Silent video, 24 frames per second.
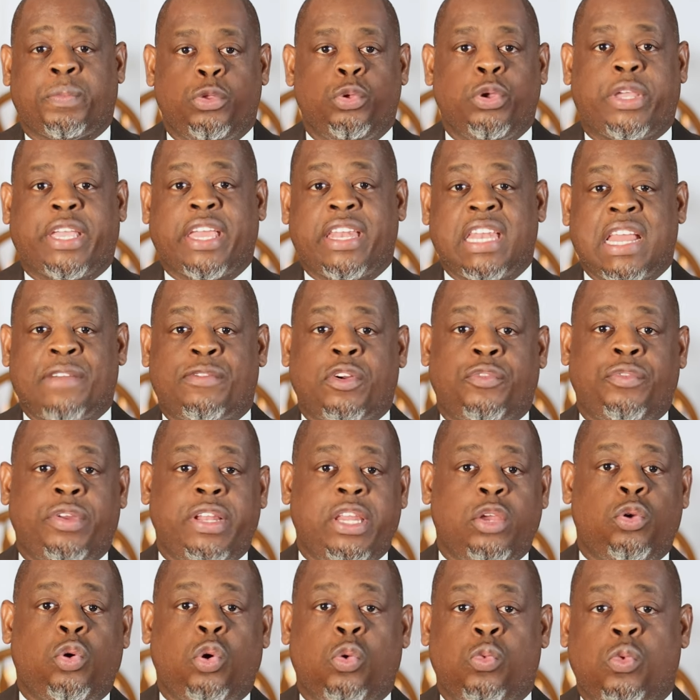You can never
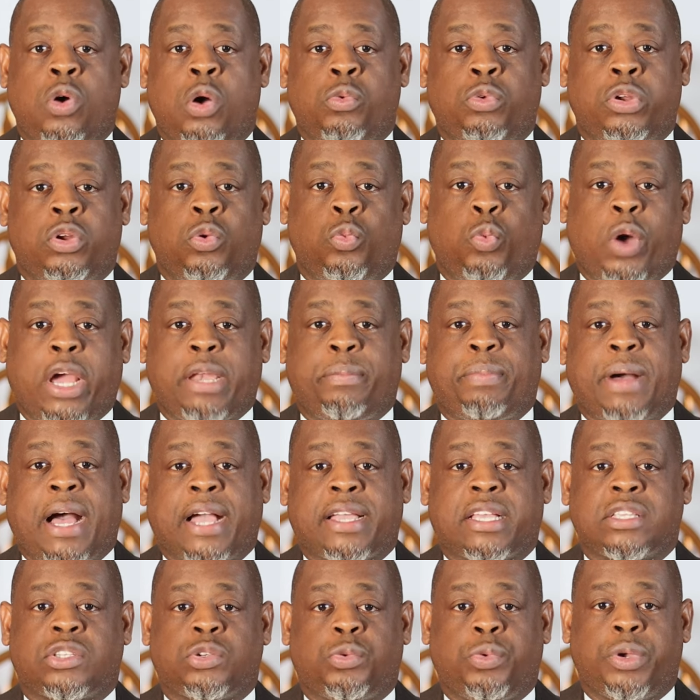really go wrong with a white
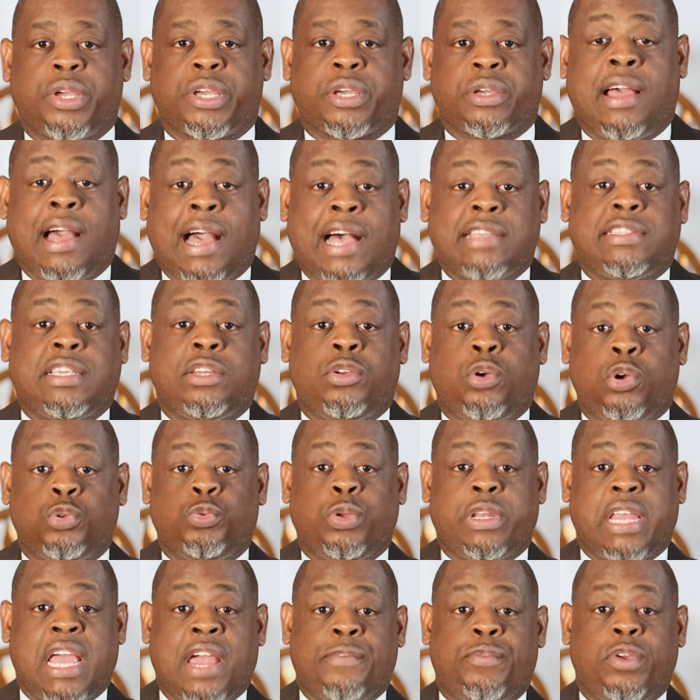pocket square, as it goes
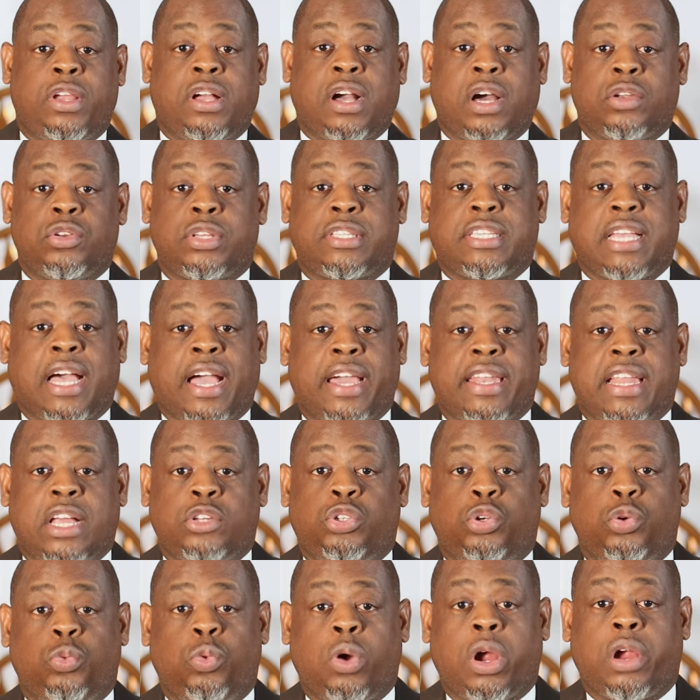with every color tie
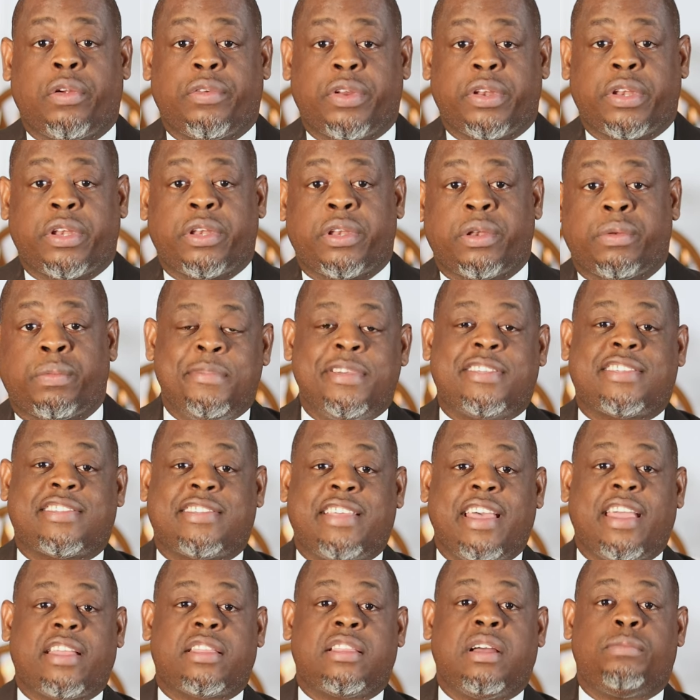that you're wearing.
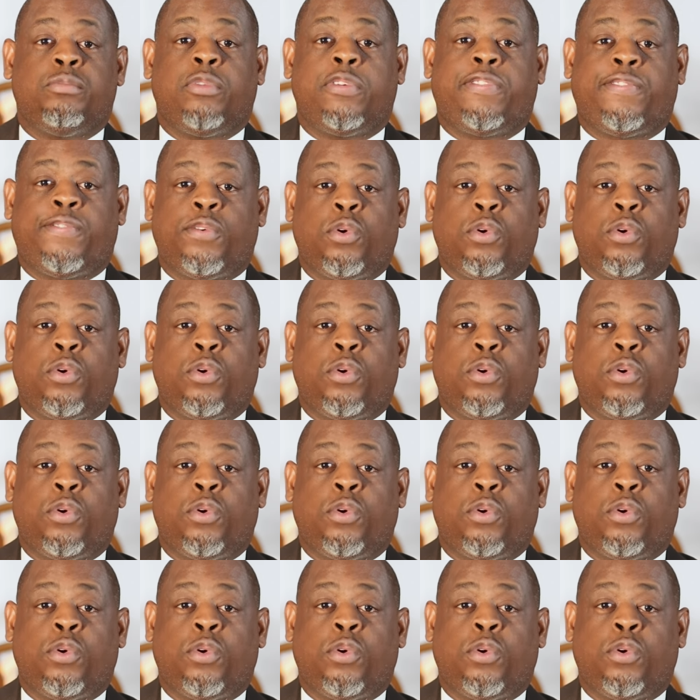Mistake number